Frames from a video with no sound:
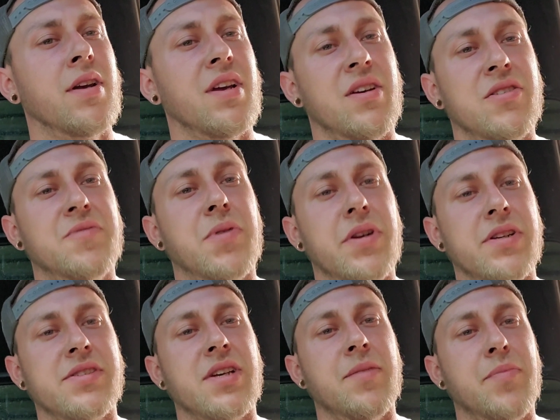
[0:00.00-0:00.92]
It was pretty
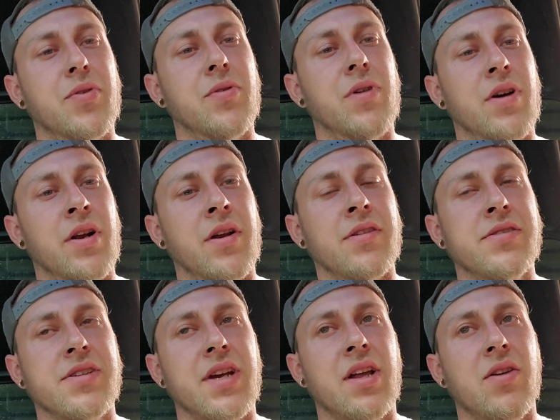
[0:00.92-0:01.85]
simple. On a
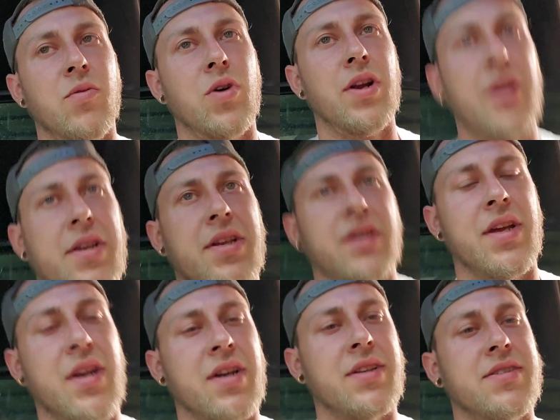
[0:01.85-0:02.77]
scale of 1 to
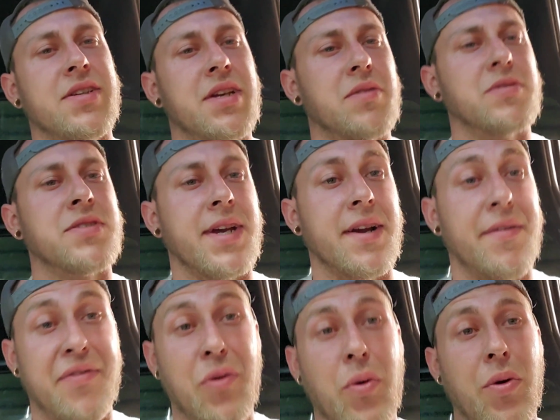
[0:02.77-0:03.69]
10, I'd say it was like a
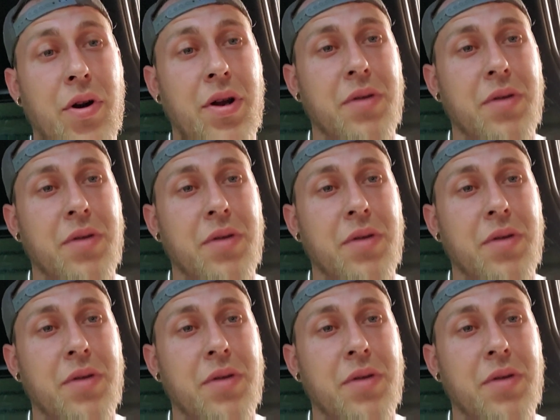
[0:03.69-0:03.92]
4.